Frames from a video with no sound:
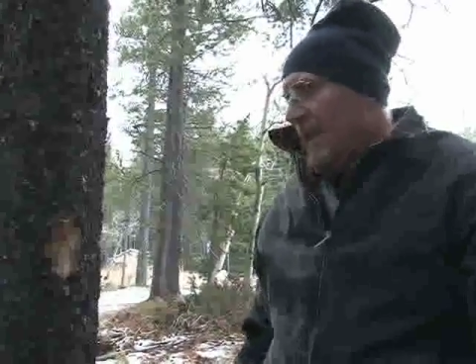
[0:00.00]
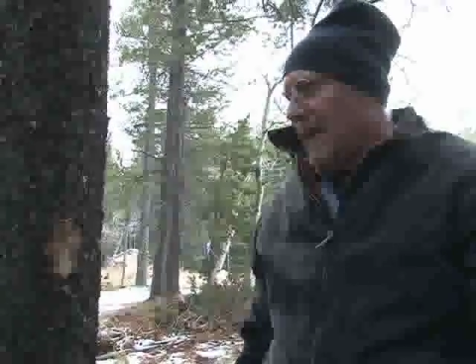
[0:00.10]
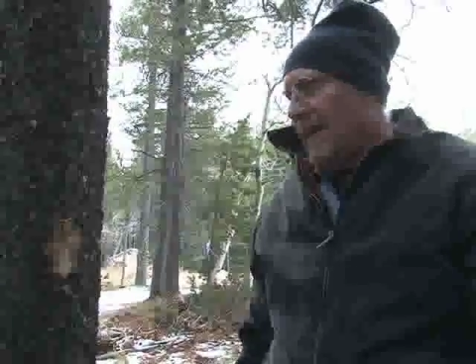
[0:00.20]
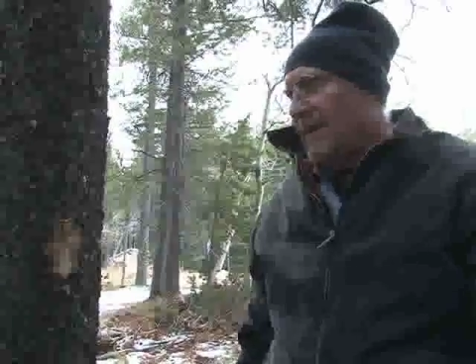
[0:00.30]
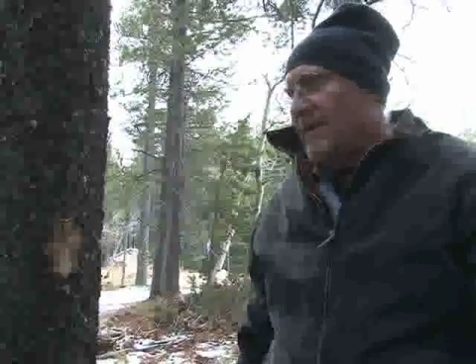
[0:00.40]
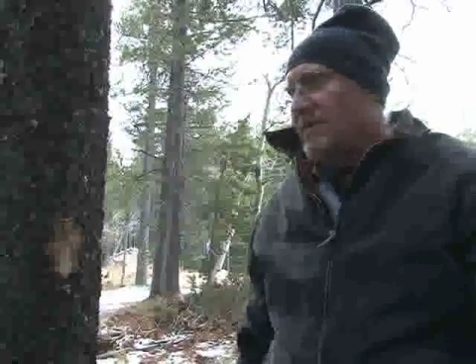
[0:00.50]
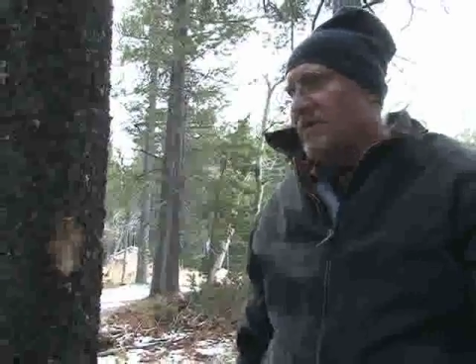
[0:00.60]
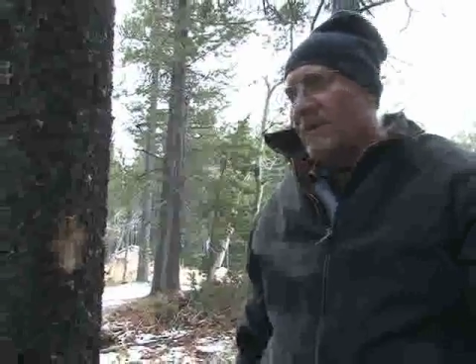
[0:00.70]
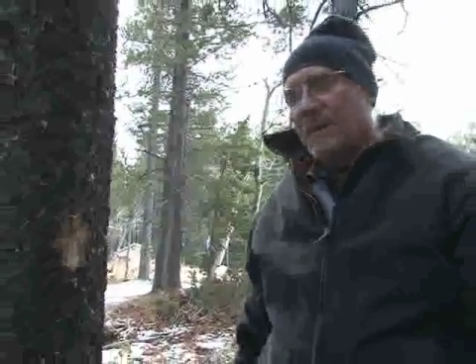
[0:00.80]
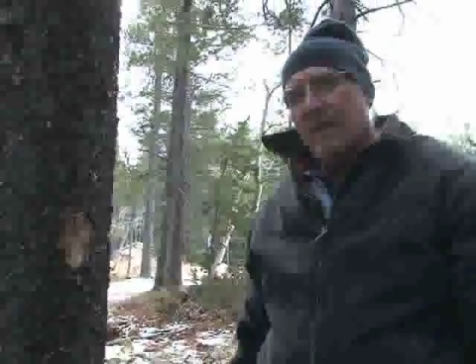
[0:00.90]
and
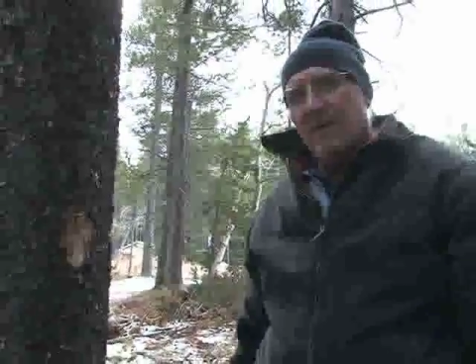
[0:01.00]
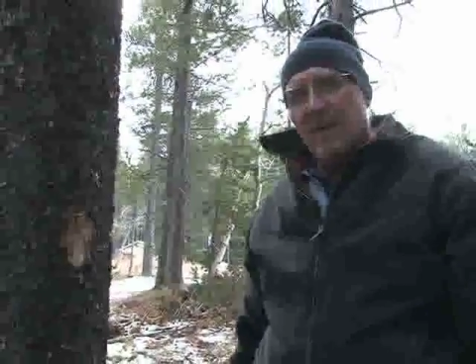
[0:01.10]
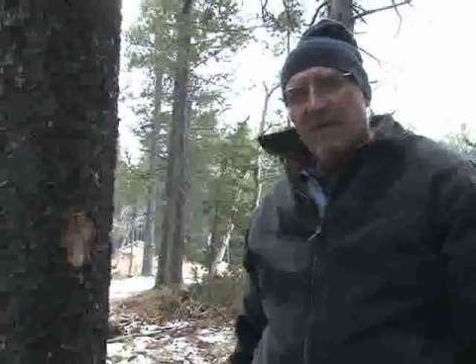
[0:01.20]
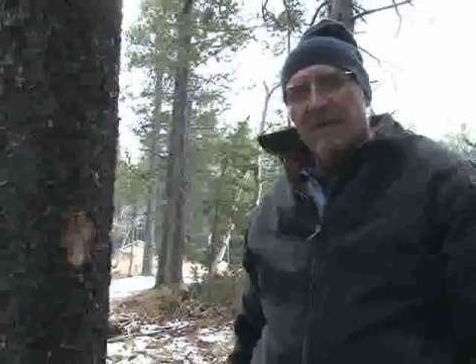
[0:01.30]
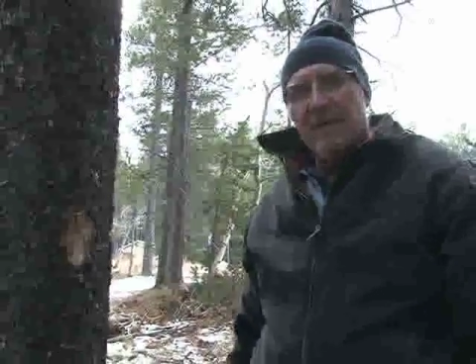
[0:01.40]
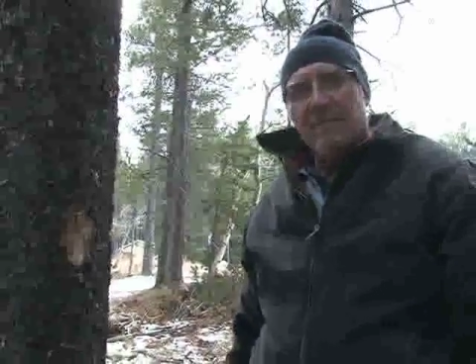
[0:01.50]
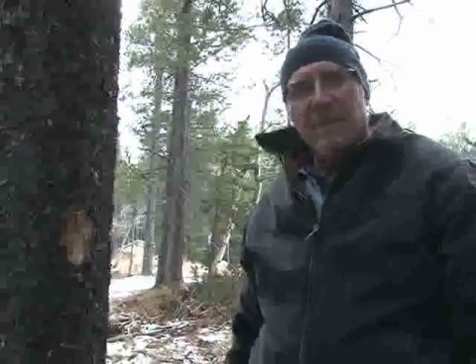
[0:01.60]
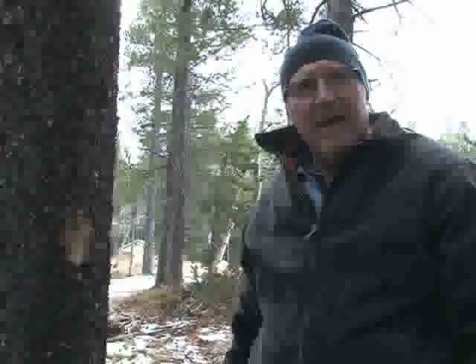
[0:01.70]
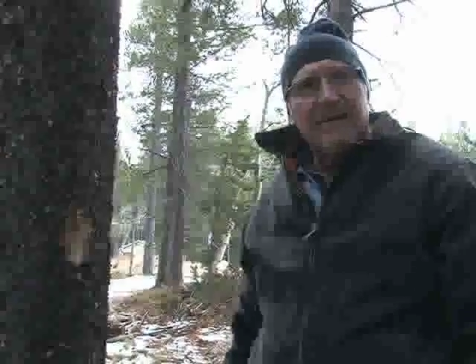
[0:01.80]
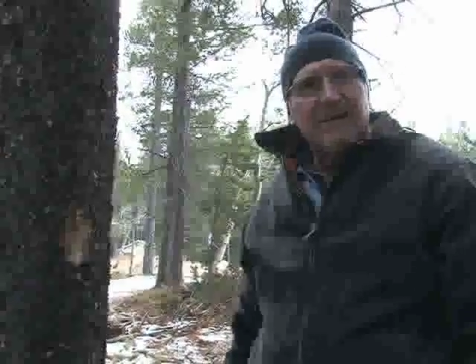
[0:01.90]
covered in
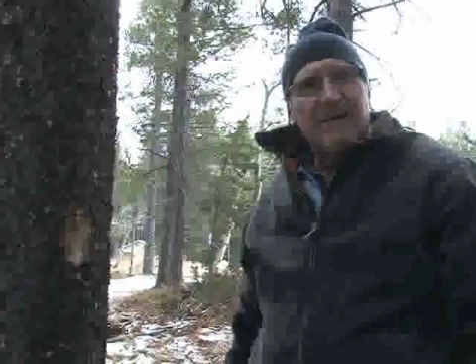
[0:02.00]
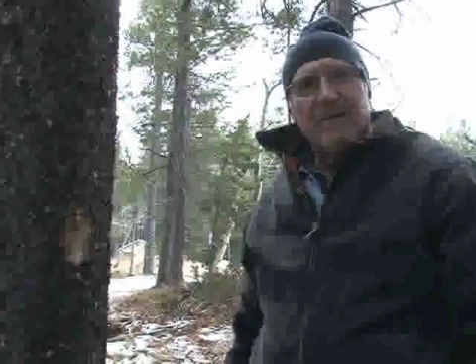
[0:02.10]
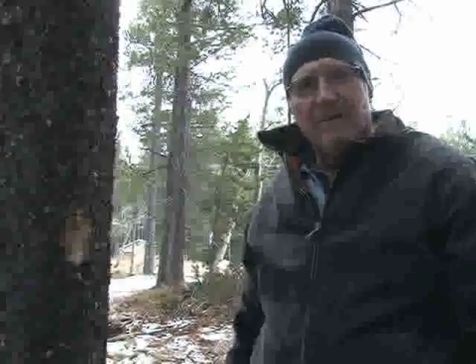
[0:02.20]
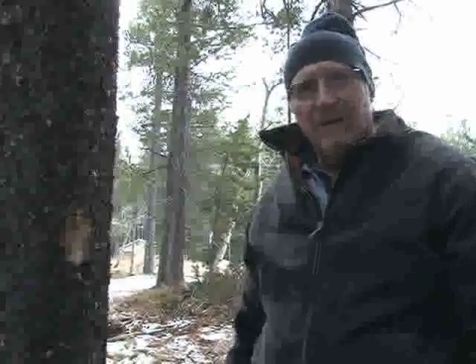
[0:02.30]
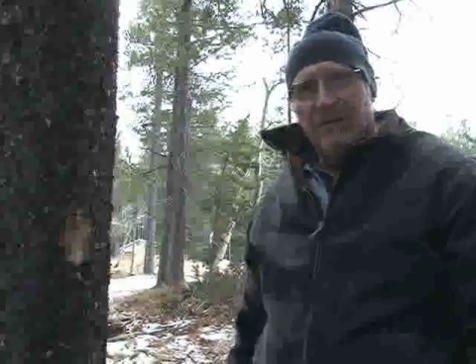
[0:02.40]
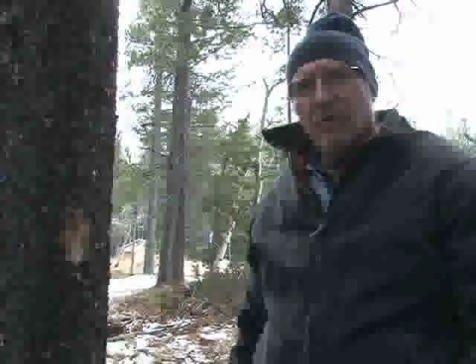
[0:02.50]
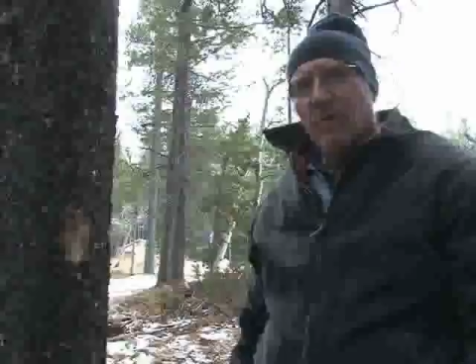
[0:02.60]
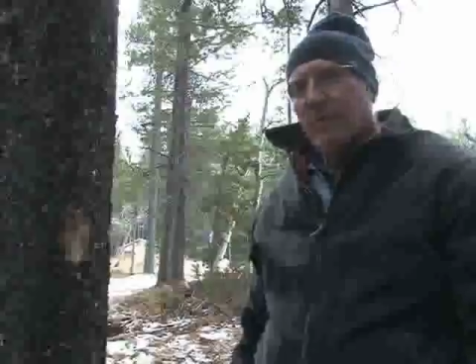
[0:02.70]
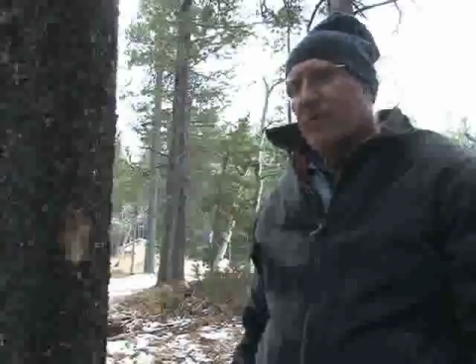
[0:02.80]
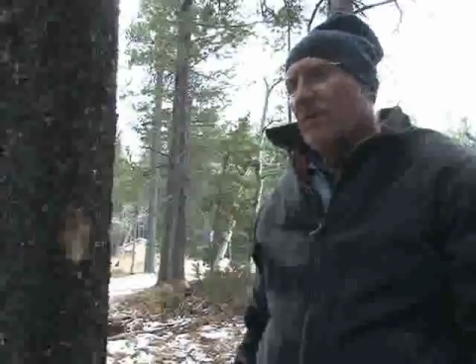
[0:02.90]
plastic doing the
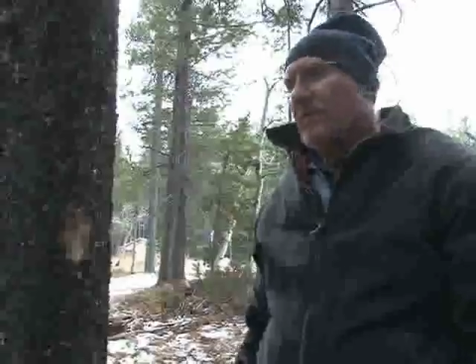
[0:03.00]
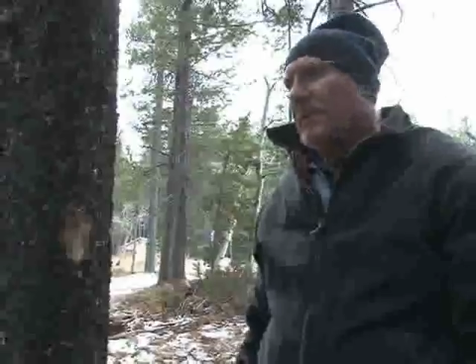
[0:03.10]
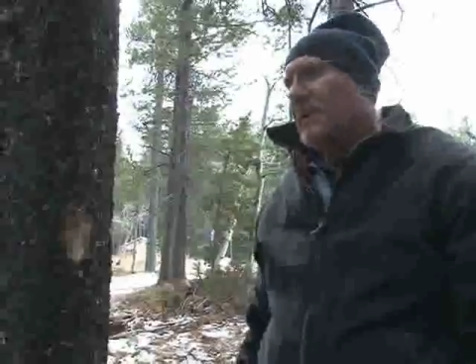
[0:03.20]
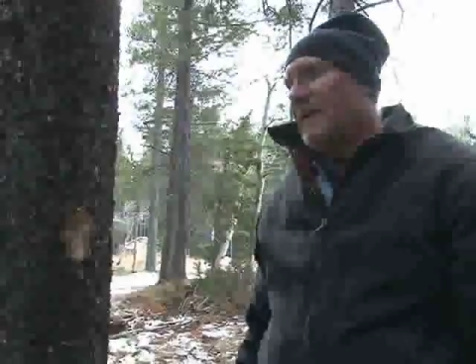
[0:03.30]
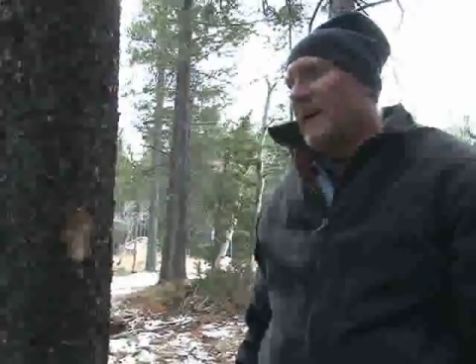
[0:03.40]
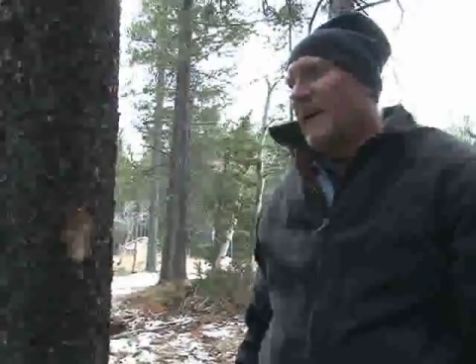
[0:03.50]
solar treatment